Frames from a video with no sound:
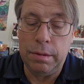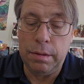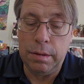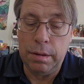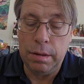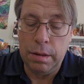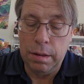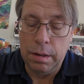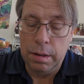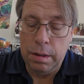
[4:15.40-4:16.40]

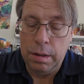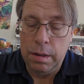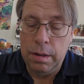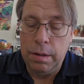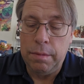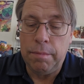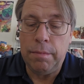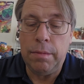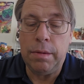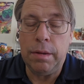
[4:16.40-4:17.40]
(silence)